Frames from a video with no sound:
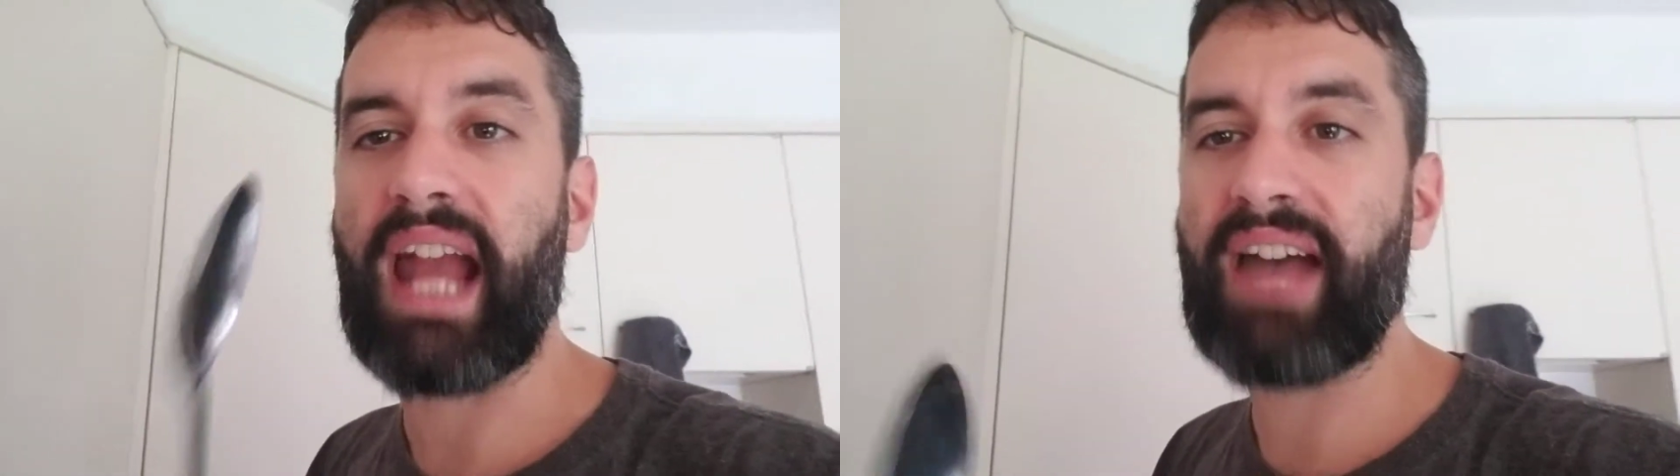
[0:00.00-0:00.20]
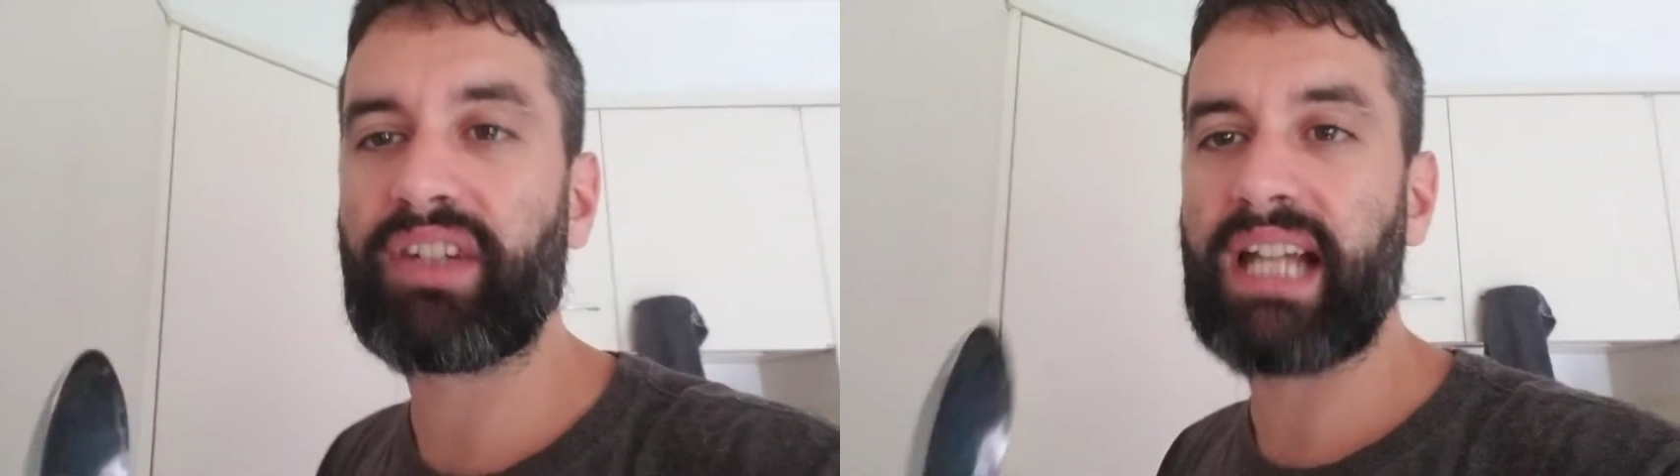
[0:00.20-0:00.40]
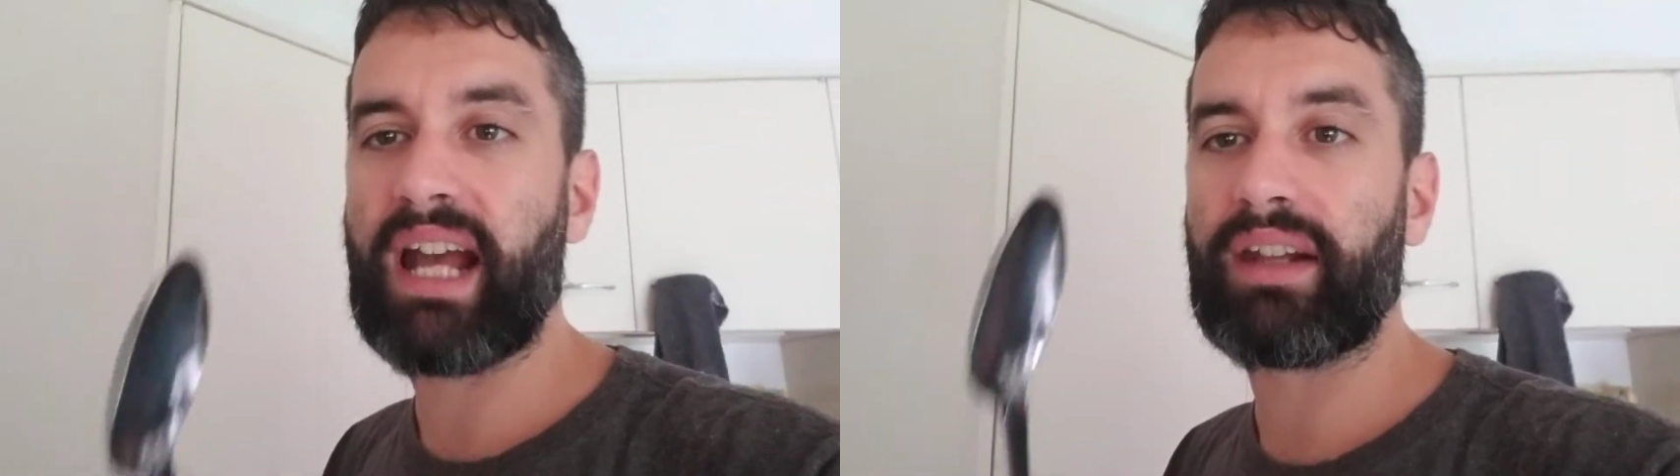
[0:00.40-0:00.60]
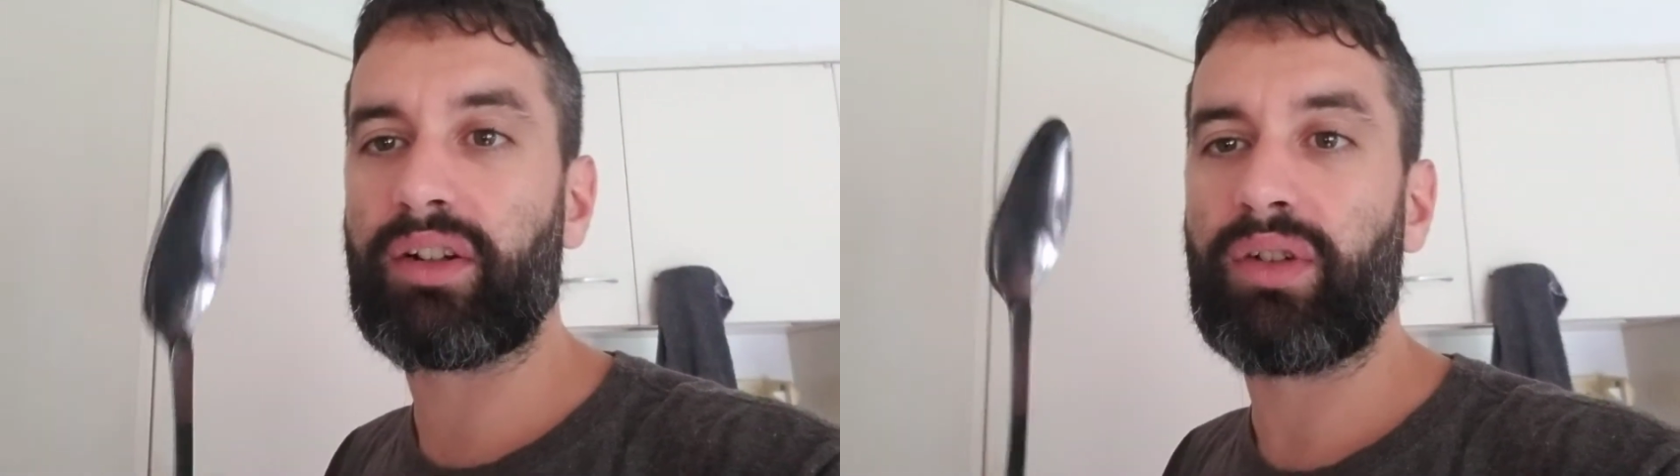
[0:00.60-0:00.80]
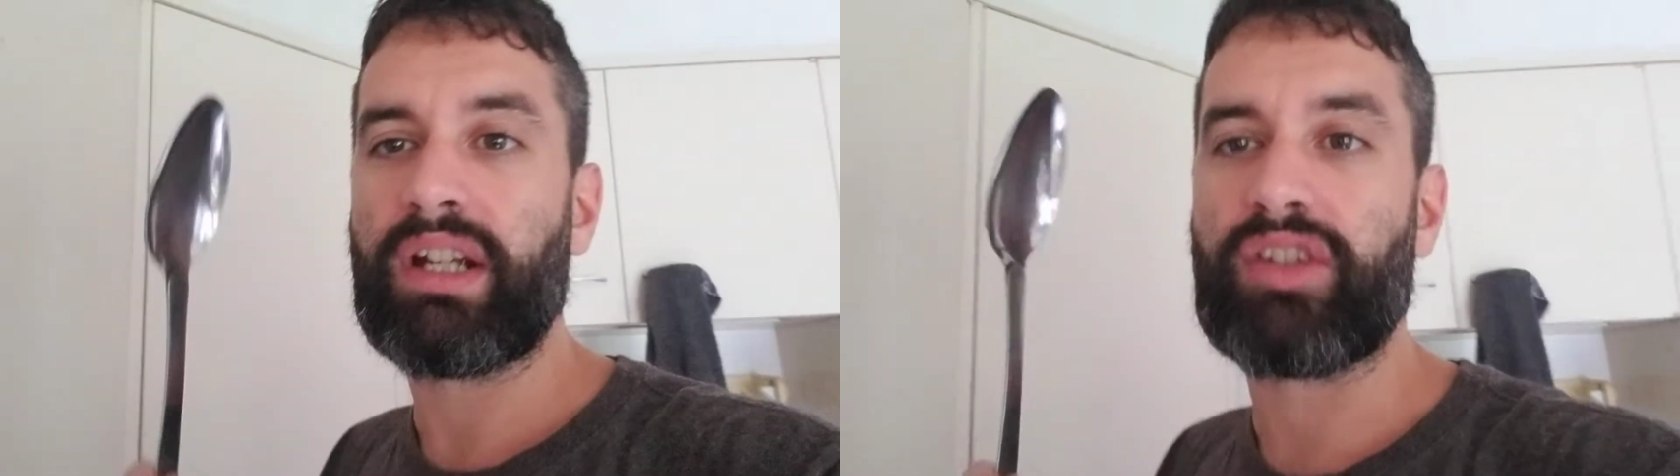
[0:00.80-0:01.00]

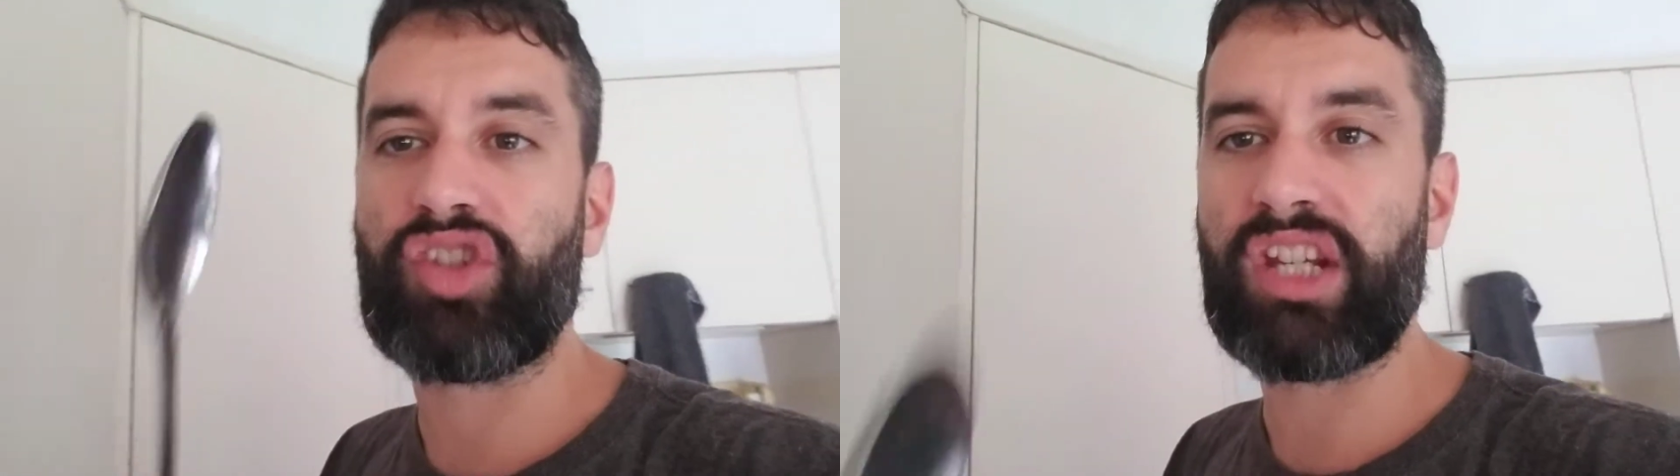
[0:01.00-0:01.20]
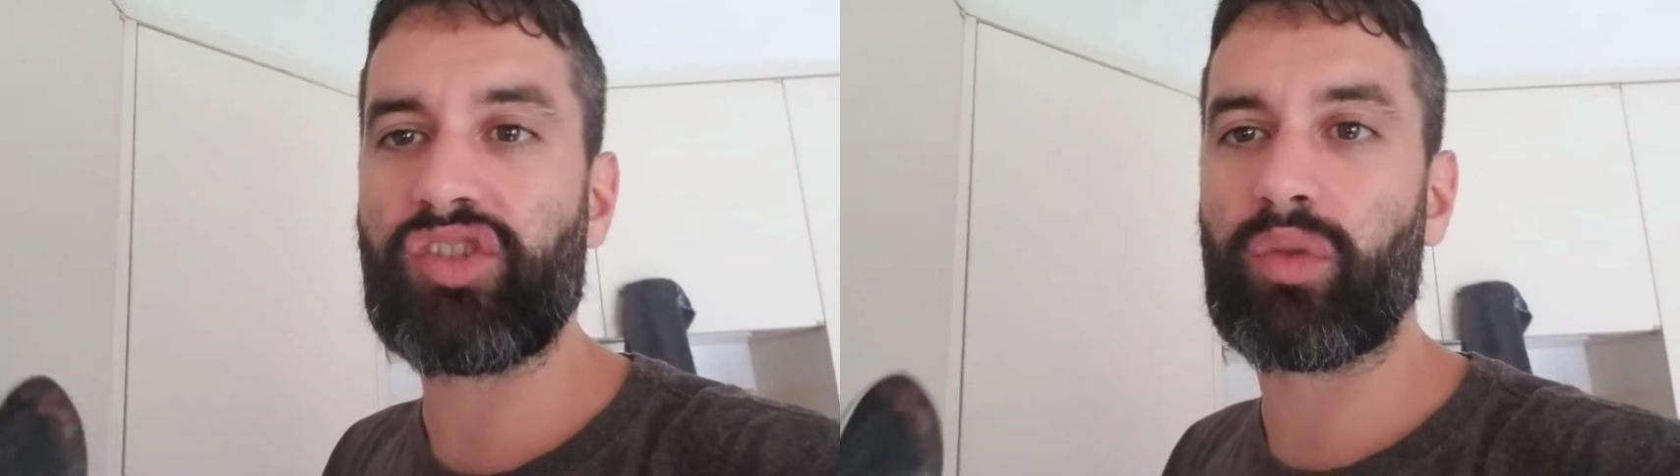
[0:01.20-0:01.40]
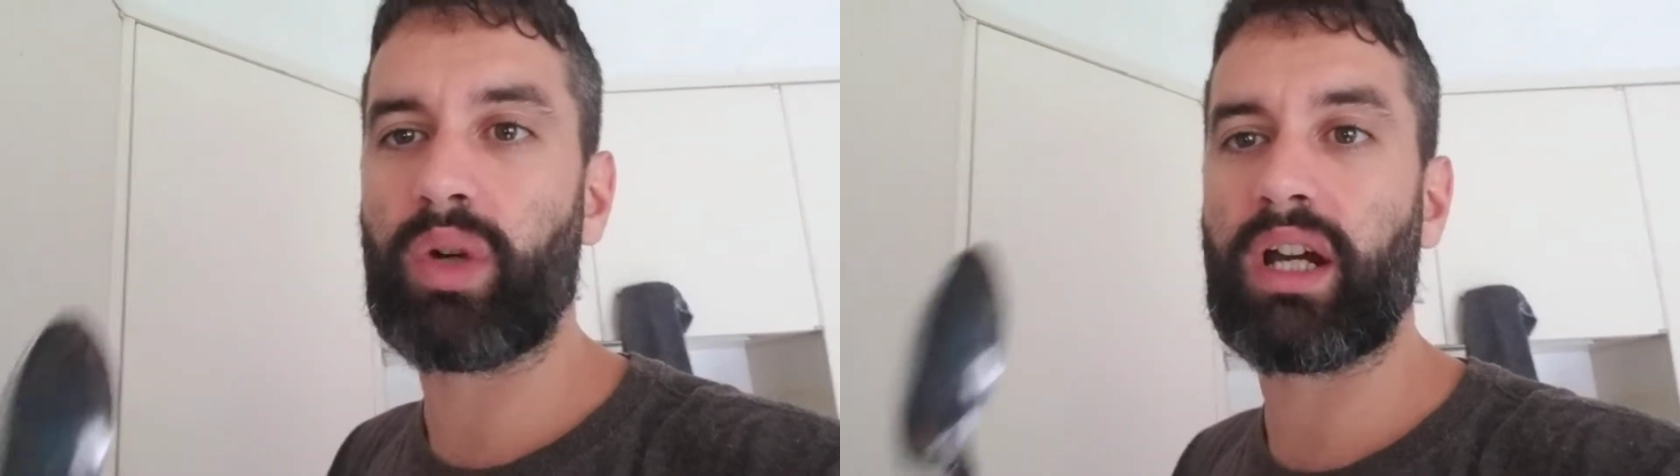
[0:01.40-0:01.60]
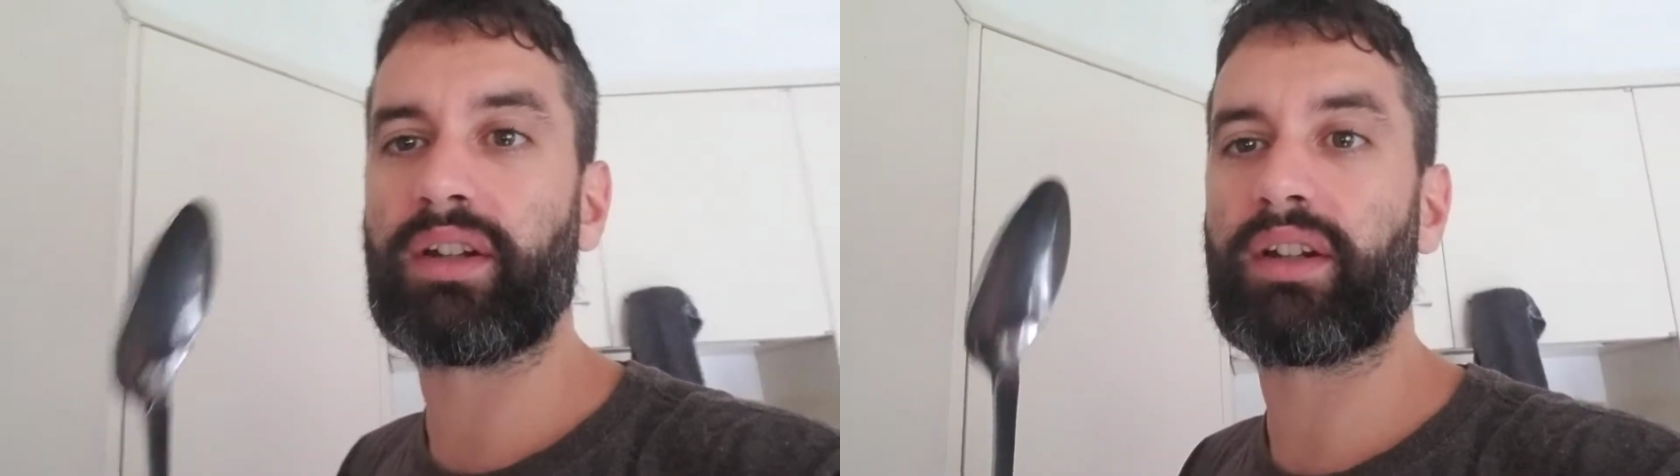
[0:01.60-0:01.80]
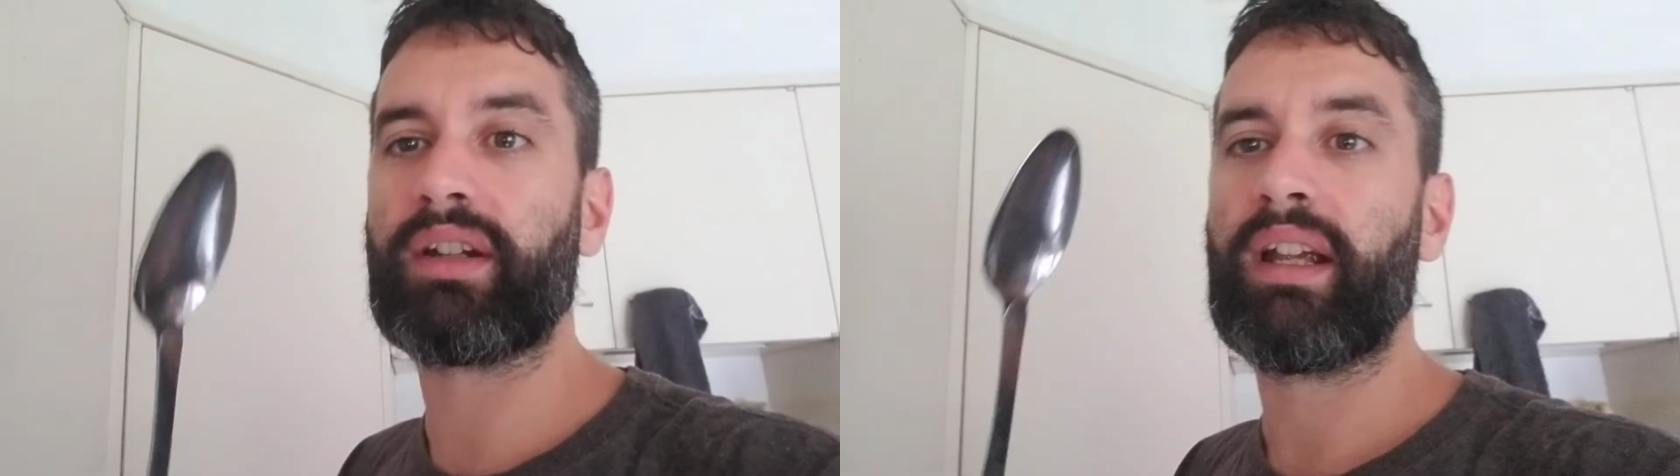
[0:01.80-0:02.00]
avocado, ginger
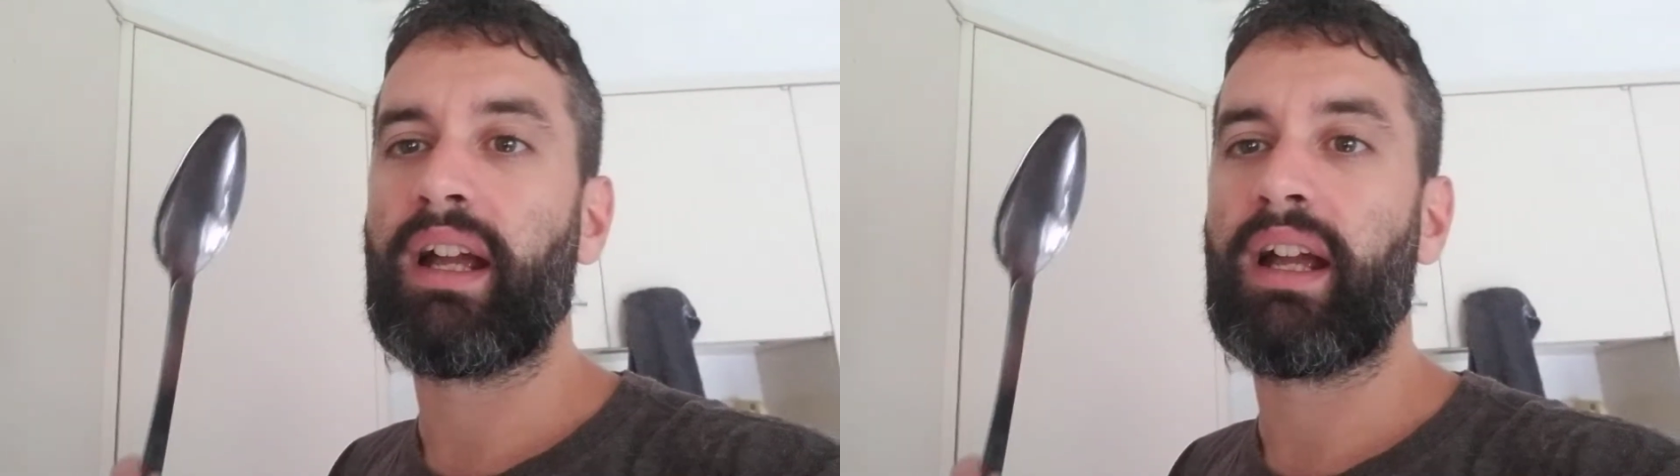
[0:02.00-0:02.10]
water,